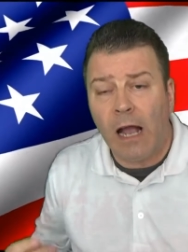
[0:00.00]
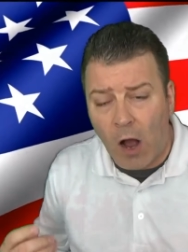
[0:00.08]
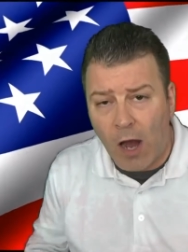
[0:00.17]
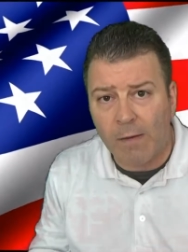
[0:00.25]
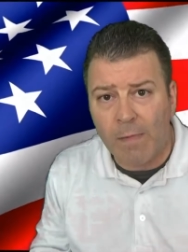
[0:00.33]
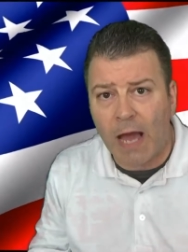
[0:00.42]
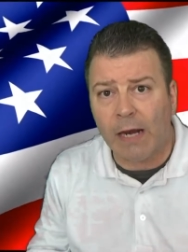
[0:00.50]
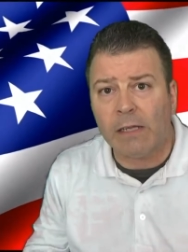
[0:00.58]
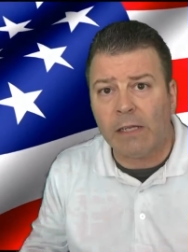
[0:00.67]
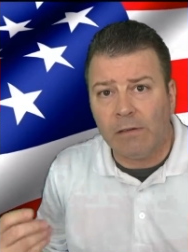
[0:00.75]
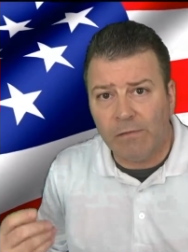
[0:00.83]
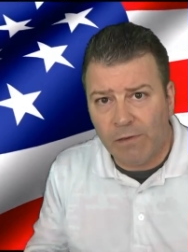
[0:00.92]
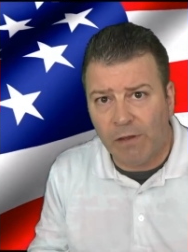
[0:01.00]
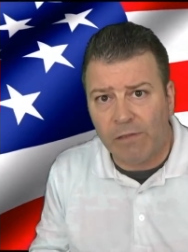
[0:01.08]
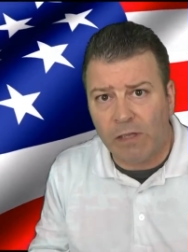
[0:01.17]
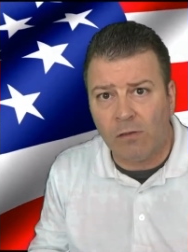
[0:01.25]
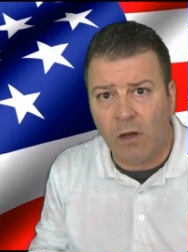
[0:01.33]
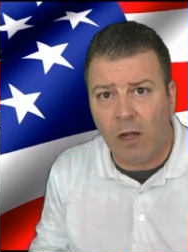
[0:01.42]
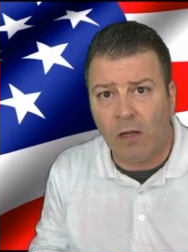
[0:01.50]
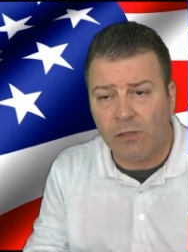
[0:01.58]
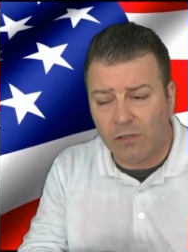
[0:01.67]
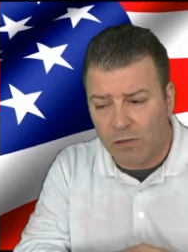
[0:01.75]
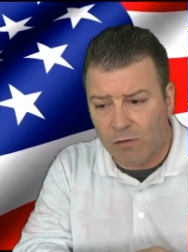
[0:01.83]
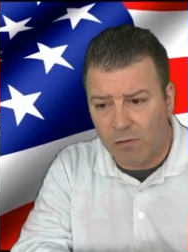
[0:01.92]
automatically
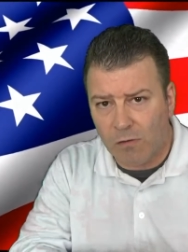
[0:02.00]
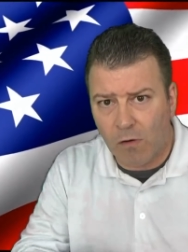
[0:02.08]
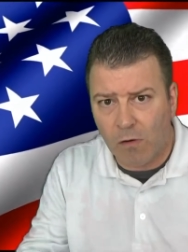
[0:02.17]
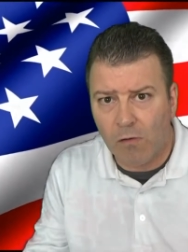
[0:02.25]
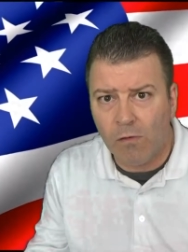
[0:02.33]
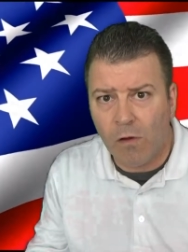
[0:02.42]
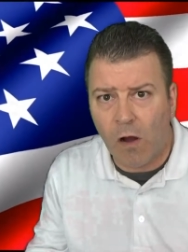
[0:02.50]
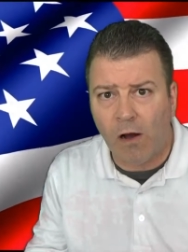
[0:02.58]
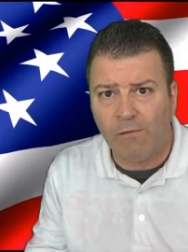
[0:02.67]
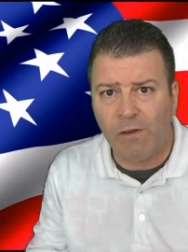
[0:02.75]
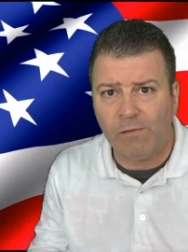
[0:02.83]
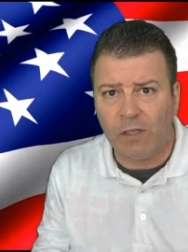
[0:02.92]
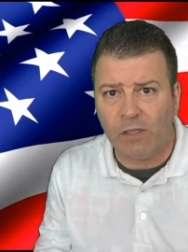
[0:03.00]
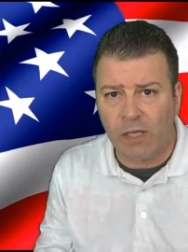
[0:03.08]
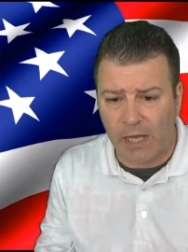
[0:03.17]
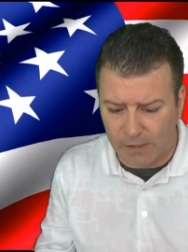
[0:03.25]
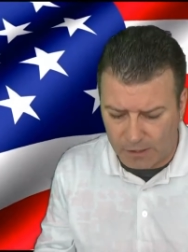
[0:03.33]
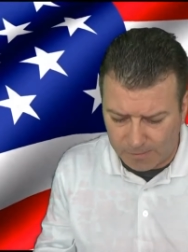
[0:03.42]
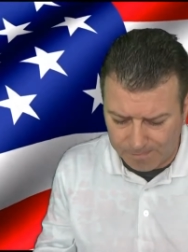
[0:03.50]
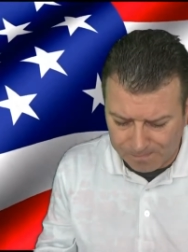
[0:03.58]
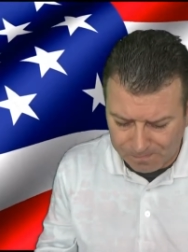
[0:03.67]
$15, all 50 states.